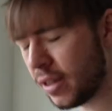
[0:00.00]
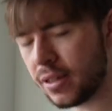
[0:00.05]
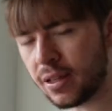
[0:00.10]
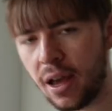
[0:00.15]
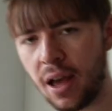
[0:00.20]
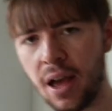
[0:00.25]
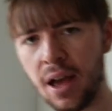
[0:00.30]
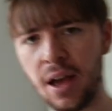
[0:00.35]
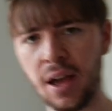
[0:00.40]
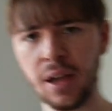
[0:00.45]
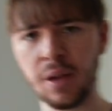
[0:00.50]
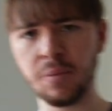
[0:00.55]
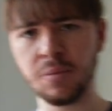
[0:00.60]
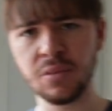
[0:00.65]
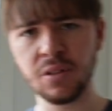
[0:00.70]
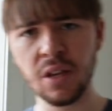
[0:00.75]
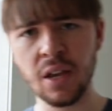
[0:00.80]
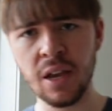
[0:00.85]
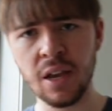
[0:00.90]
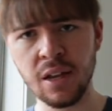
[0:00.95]

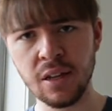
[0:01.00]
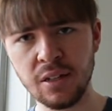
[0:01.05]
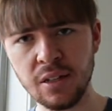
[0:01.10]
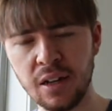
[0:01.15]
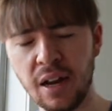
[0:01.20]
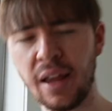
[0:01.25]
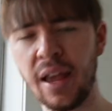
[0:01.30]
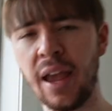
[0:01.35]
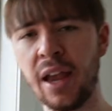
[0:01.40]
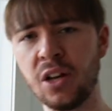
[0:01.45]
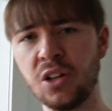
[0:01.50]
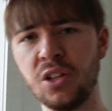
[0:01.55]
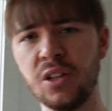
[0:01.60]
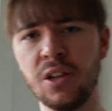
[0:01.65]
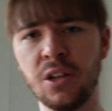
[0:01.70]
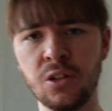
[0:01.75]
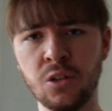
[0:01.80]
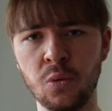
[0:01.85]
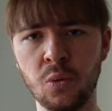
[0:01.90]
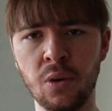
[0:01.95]
times did I actually
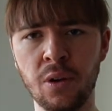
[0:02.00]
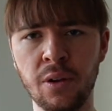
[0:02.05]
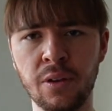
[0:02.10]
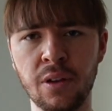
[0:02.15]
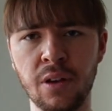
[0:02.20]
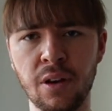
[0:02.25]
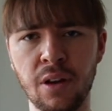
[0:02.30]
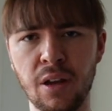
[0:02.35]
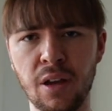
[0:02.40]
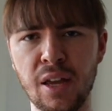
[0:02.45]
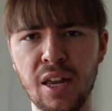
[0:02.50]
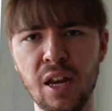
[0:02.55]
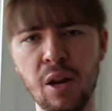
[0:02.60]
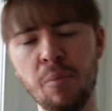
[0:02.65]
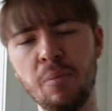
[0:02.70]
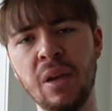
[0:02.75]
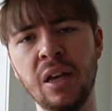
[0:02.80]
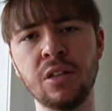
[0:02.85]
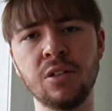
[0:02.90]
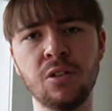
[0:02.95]
get to work in a
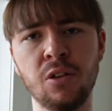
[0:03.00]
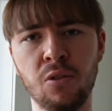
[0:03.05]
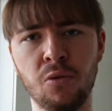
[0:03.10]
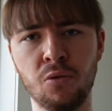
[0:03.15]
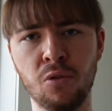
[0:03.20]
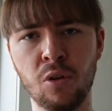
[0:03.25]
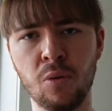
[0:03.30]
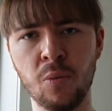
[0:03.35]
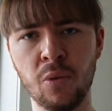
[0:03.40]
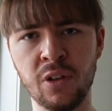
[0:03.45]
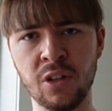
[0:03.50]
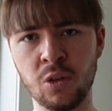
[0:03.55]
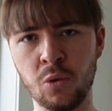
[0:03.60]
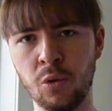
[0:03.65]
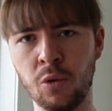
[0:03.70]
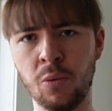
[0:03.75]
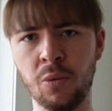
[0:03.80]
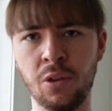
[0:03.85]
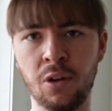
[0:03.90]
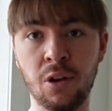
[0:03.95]
mixing room or get to
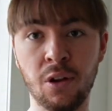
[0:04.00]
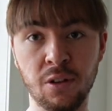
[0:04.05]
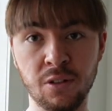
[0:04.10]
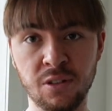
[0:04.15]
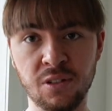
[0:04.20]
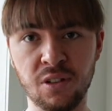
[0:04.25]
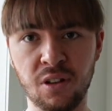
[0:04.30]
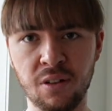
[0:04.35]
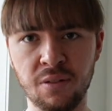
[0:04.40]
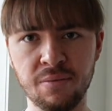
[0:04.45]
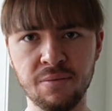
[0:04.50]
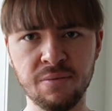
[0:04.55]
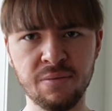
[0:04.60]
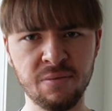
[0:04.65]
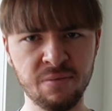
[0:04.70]
work with a console?